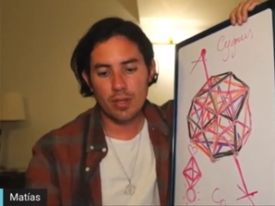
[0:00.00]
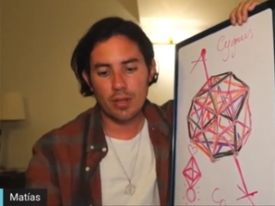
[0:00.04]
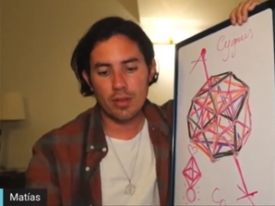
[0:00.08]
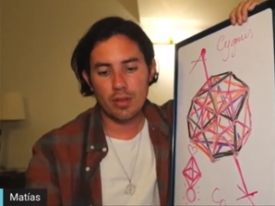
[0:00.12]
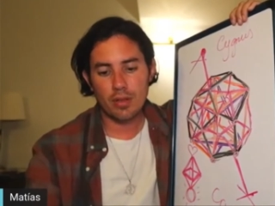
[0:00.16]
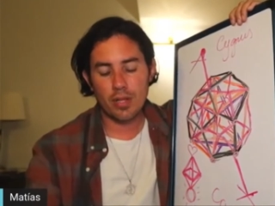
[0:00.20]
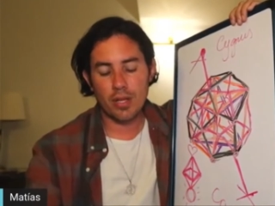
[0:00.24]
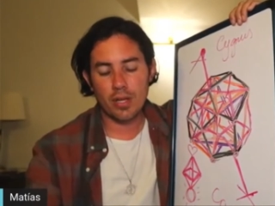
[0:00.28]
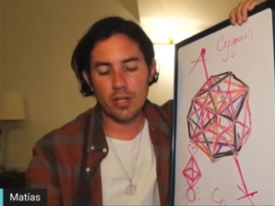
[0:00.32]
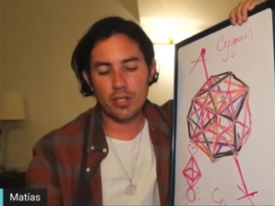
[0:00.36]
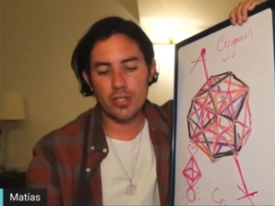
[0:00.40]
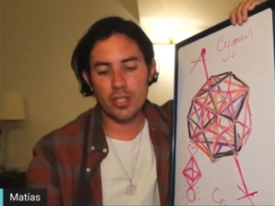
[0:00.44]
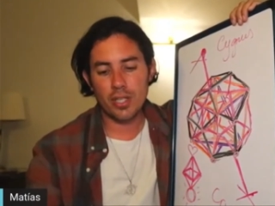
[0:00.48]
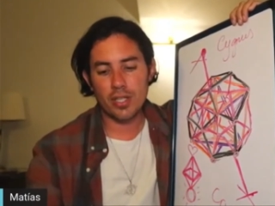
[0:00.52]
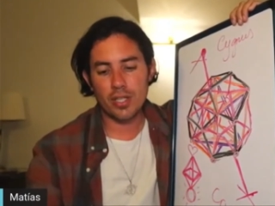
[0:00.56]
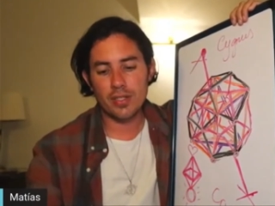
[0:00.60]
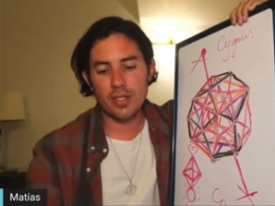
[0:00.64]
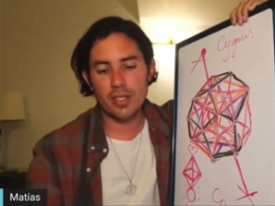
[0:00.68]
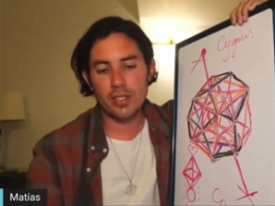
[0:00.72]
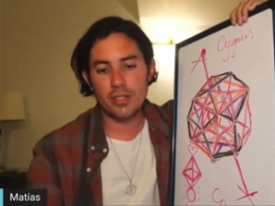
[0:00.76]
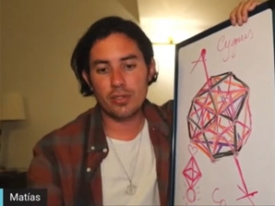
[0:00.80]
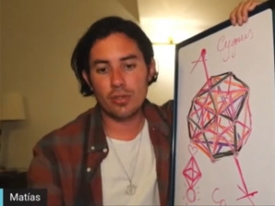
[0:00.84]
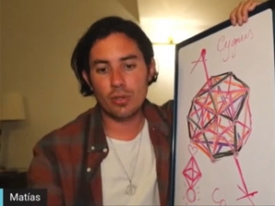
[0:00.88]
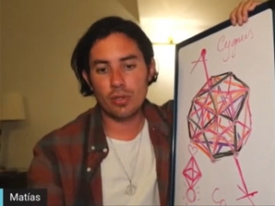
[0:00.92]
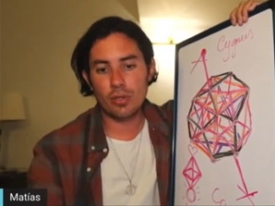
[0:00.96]
They're just
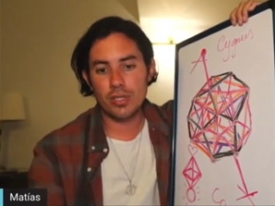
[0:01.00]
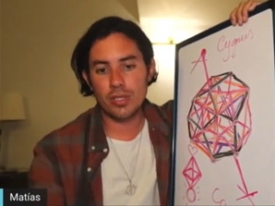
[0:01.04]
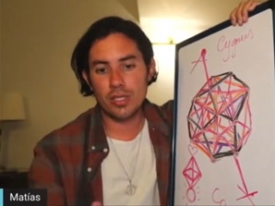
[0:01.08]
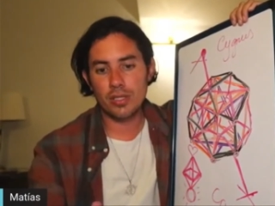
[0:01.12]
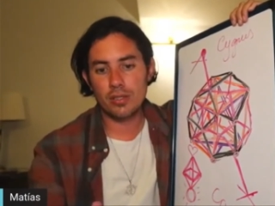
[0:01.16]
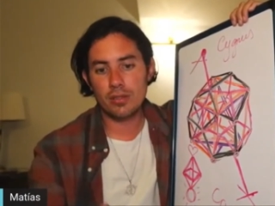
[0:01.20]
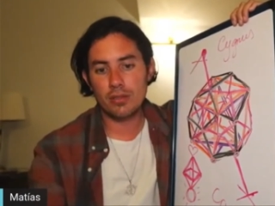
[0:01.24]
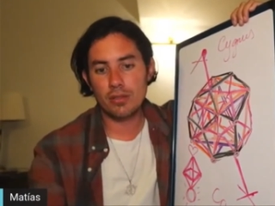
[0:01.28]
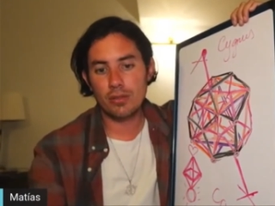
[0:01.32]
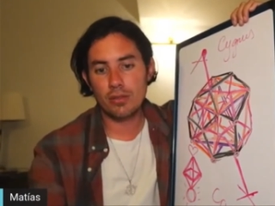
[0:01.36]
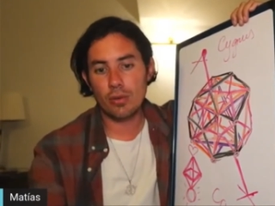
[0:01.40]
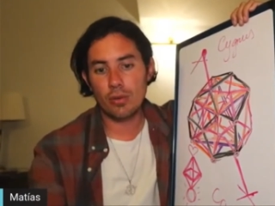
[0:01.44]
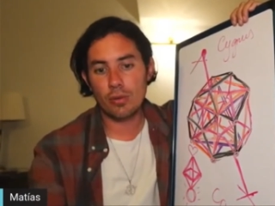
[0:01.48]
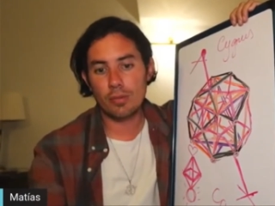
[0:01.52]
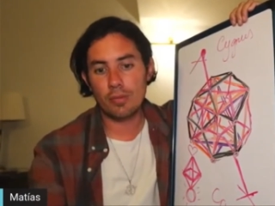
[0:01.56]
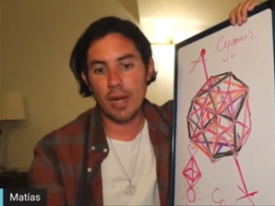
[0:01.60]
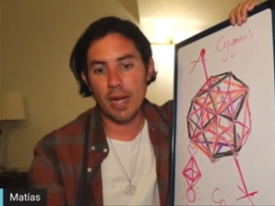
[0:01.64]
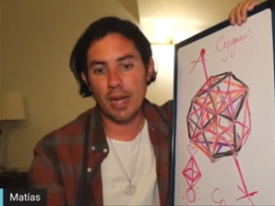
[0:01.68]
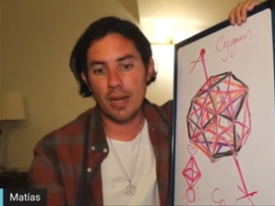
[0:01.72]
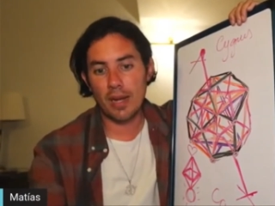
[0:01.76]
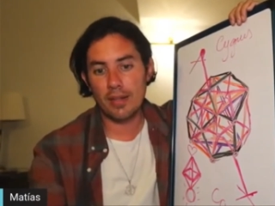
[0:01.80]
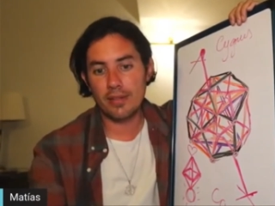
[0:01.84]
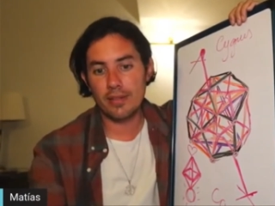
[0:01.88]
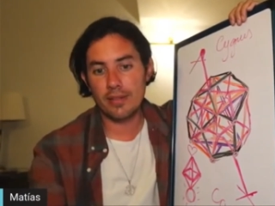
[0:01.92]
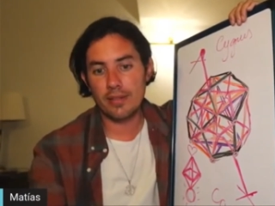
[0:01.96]
distorted or
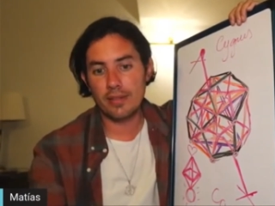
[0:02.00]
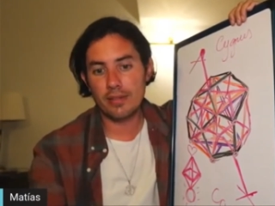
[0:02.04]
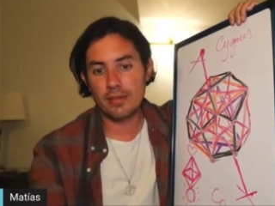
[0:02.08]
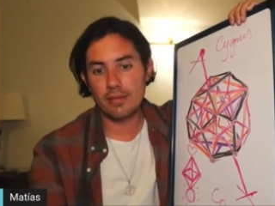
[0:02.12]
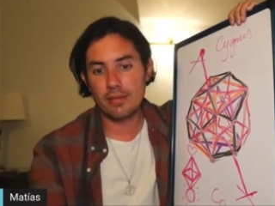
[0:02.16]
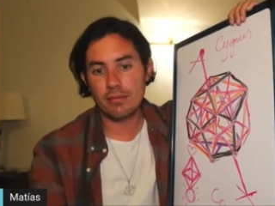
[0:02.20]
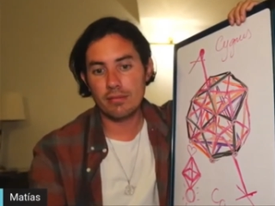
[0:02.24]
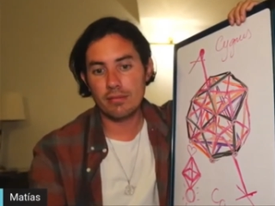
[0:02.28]
balanced.